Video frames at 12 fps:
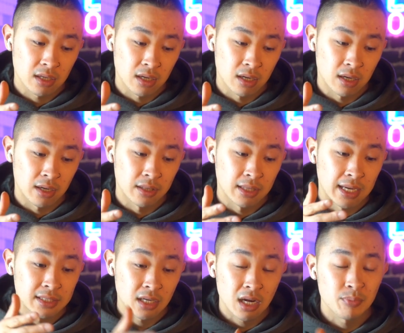
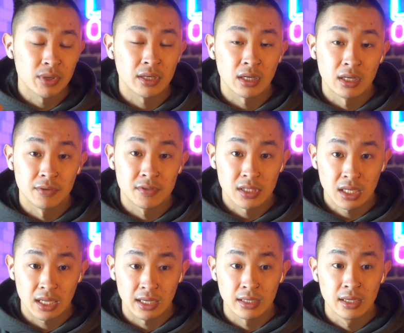that topic of
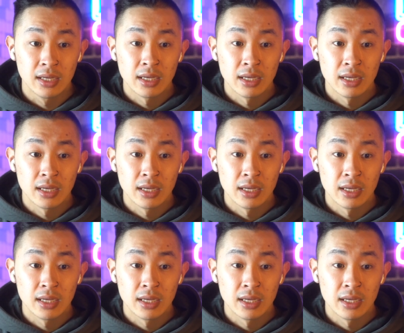sunlight,